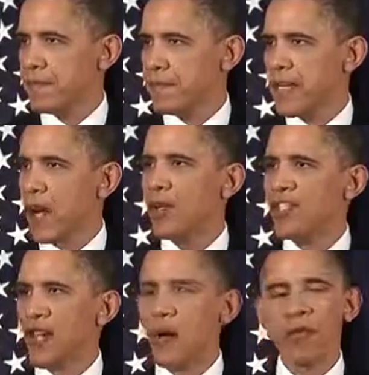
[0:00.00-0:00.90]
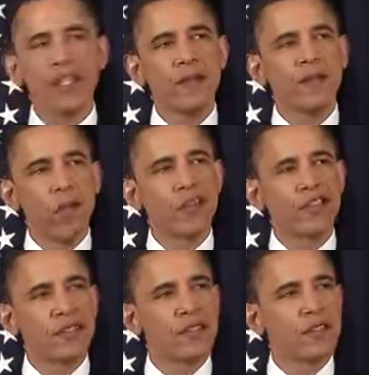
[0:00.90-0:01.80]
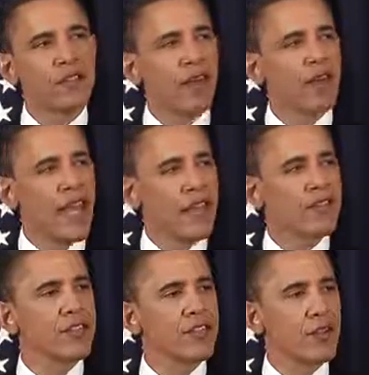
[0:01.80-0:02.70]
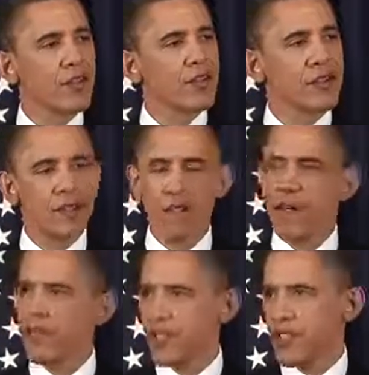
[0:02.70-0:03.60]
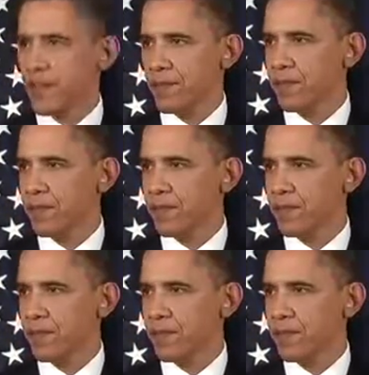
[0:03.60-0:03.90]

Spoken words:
Now we saw regime forces on the outskirts of the city.